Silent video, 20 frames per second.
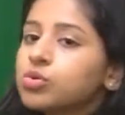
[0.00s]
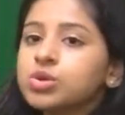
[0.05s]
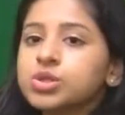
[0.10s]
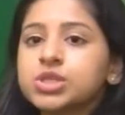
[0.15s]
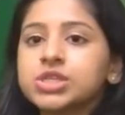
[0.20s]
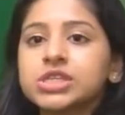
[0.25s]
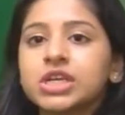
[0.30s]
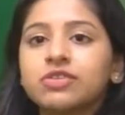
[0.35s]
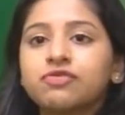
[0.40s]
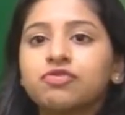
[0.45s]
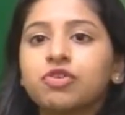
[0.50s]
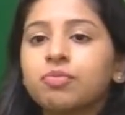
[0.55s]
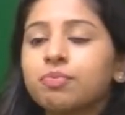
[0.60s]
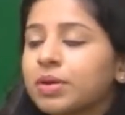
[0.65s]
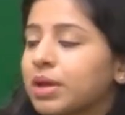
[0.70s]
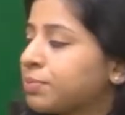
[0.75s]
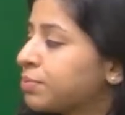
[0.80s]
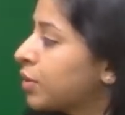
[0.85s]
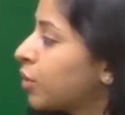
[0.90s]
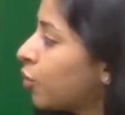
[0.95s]
sit for
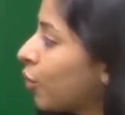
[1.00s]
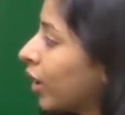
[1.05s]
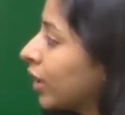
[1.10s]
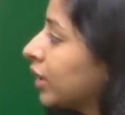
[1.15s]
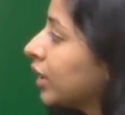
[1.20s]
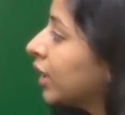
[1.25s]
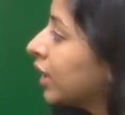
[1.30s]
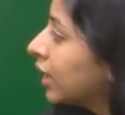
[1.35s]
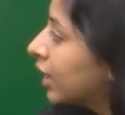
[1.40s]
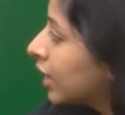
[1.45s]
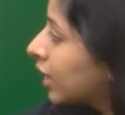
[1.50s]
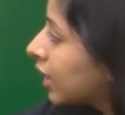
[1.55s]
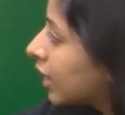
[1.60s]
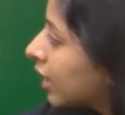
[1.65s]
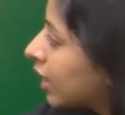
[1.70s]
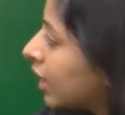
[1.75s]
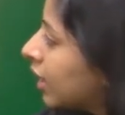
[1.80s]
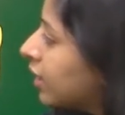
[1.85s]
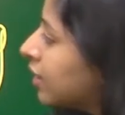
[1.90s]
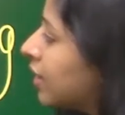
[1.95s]
paper 1.
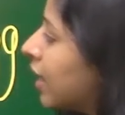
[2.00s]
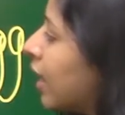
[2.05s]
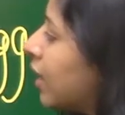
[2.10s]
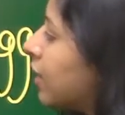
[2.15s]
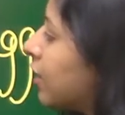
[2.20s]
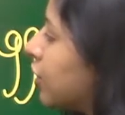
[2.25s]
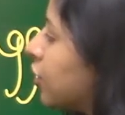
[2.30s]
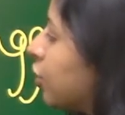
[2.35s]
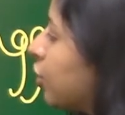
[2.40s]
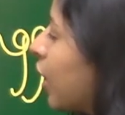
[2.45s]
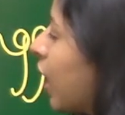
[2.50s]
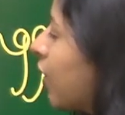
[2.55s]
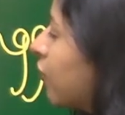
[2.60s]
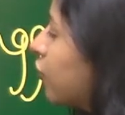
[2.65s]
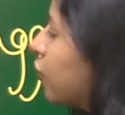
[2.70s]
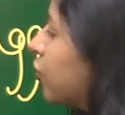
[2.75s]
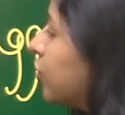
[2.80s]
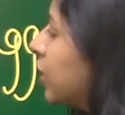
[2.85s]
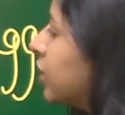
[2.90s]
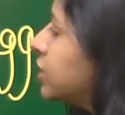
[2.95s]
Clear that, you have
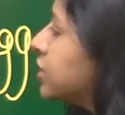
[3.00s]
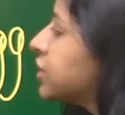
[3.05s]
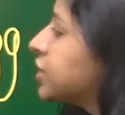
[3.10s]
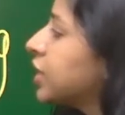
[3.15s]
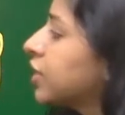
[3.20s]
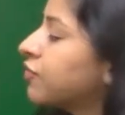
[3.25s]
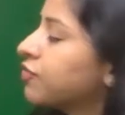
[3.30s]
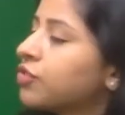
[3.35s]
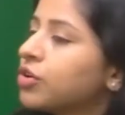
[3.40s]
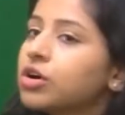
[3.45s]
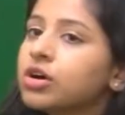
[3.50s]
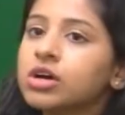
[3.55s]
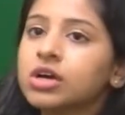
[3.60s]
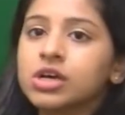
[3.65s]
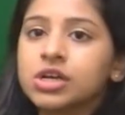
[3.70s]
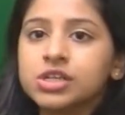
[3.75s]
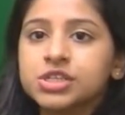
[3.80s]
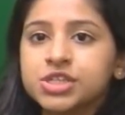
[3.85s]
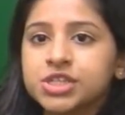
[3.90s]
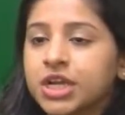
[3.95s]
to then sit for
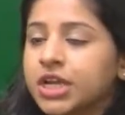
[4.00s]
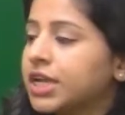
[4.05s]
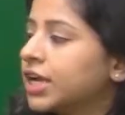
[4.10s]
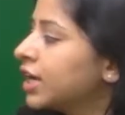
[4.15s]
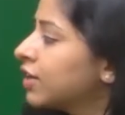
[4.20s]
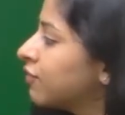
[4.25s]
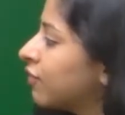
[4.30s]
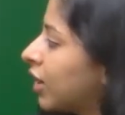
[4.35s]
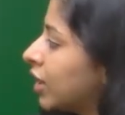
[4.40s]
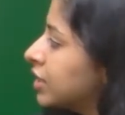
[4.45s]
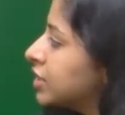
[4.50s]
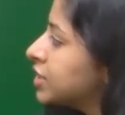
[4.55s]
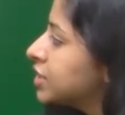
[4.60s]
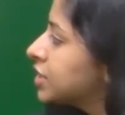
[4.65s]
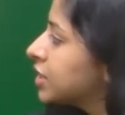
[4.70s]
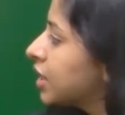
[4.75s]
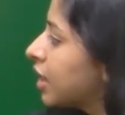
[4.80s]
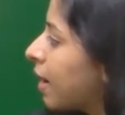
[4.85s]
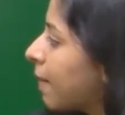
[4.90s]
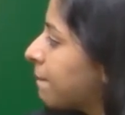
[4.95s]
JEE Advanced,
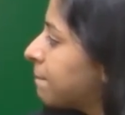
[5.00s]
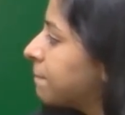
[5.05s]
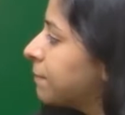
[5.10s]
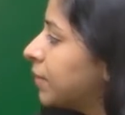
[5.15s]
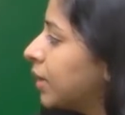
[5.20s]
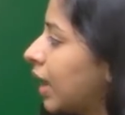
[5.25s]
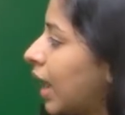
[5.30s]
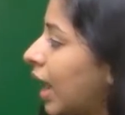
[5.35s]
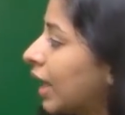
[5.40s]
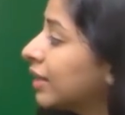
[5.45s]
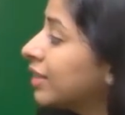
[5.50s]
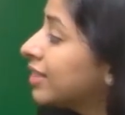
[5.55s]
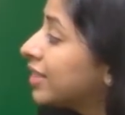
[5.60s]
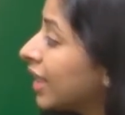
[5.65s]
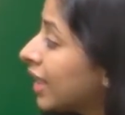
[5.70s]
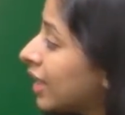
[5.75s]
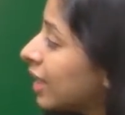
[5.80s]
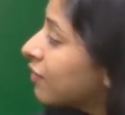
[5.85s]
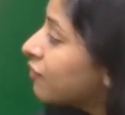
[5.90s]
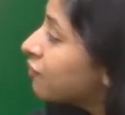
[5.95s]
and
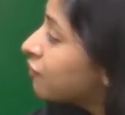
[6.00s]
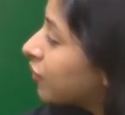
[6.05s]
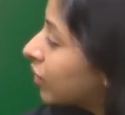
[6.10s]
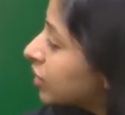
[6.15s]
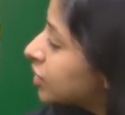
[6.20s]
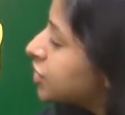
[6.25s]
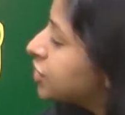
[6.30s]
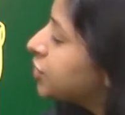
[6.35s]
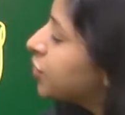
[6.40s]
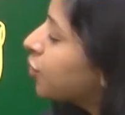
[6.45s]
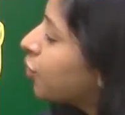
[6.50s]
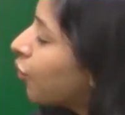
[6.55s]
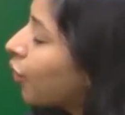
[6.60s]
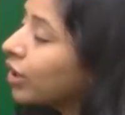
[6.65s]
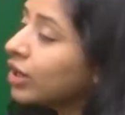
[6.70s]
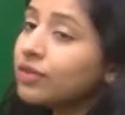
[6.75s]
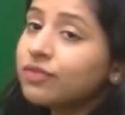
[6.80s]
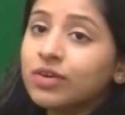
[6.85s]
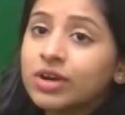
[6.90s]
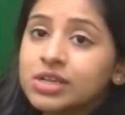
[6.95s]
then once you
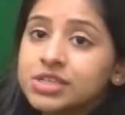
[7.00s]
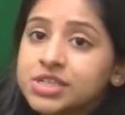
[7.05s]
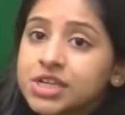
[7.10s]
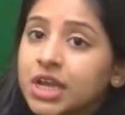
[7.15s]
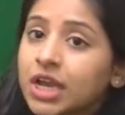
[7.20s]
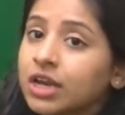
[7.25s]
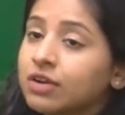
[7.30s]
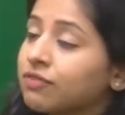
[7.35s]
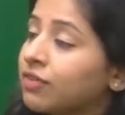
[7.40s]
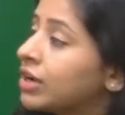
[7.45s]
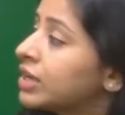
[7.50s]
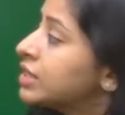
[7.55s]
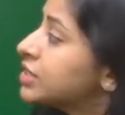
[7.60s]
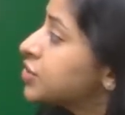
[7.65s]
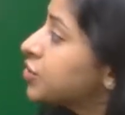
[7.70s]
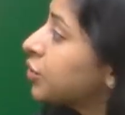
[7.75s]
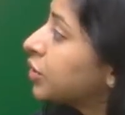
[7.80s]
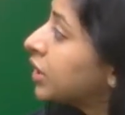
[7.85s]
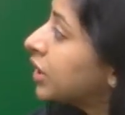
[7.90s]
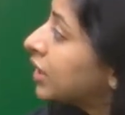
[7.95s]
qualify JEE Advanced,
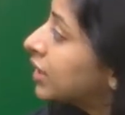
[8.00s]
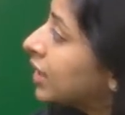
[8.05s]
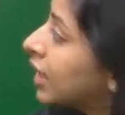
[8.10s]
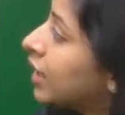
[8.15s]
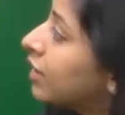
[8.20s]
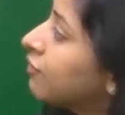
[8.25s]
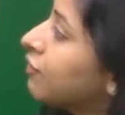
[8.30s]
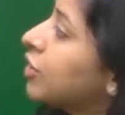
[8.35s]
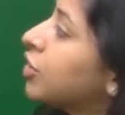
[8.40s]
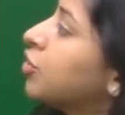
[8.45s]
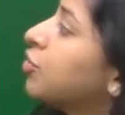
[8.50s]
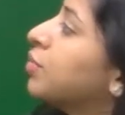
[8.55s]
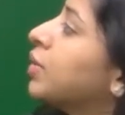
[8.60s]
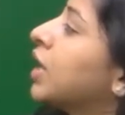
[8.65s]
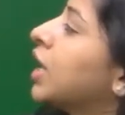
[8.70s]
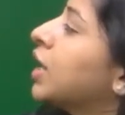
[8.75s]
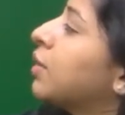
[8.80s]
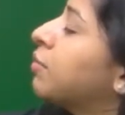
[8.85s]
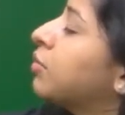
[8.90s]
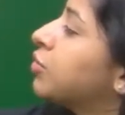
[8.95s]
only then will you be
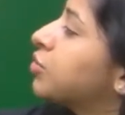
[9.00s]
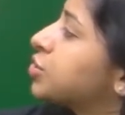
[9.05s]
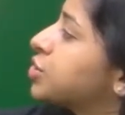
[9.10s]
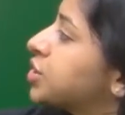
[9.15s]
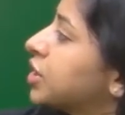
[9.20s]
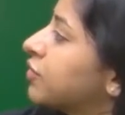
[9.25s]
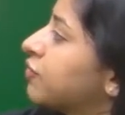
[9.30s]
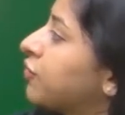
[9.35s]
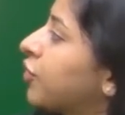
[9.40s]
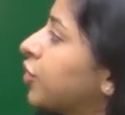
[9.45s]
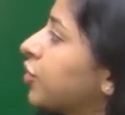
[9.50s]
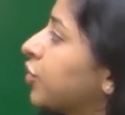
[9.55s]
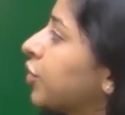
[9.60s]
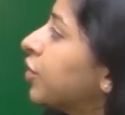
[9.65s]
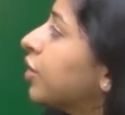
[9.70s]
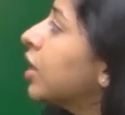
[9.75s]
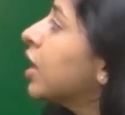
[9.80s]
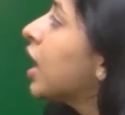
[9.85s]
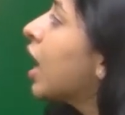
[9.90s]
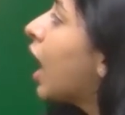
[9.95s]
able to sit for your
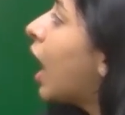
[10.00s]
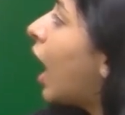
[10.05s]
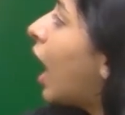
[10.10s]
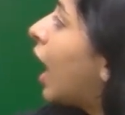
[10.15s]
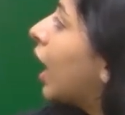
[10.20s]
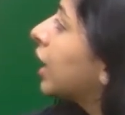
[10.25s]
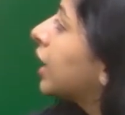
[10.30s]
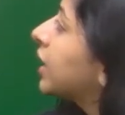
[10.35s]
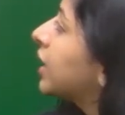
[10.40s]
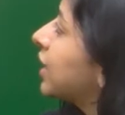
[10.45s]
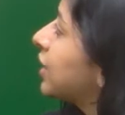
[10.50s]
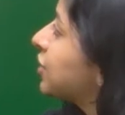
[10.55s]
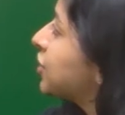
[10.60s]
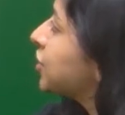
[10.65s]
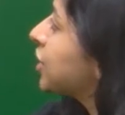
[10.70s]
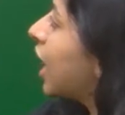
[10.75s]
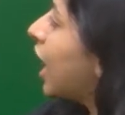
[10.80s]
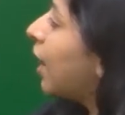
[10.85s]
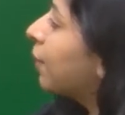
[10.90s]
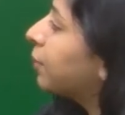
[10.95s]

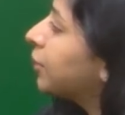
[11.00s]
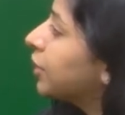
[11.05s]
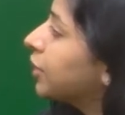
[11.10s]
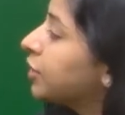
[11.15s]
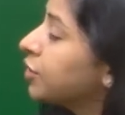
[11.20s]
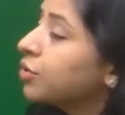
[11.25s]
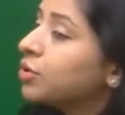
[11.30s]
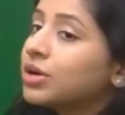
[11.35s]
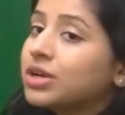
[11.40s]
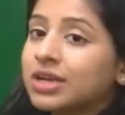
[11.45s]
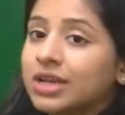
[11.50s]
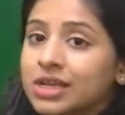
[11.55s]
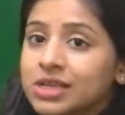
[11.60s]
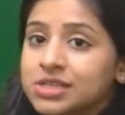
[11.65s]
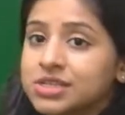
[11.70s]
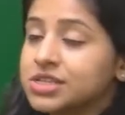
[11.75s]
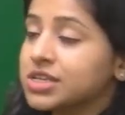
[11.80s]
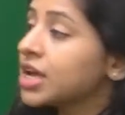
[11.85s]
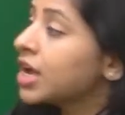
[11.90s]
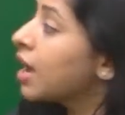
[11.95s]
Architecture Aptitude
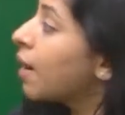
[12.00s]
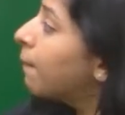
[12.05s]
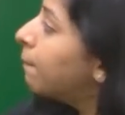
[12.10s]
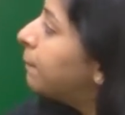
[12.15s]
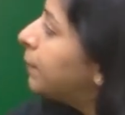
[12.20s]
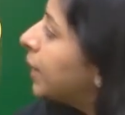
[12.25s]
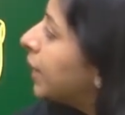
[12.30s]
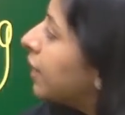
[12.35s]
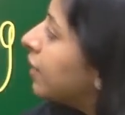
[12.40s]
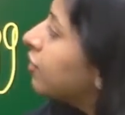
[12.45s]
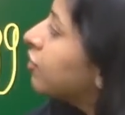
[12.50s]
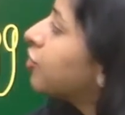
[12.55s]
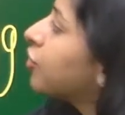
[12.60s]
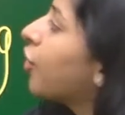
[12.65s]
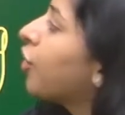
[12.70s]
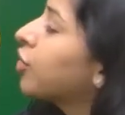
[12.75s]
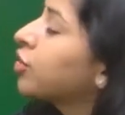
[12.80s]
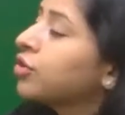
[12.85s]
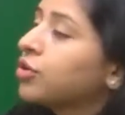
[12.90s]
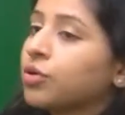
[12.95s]
Test. Based
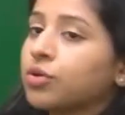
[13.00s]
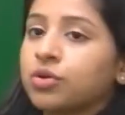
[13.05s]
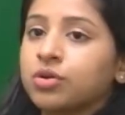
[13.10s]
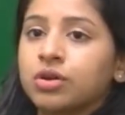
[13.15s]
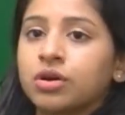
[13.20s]
on your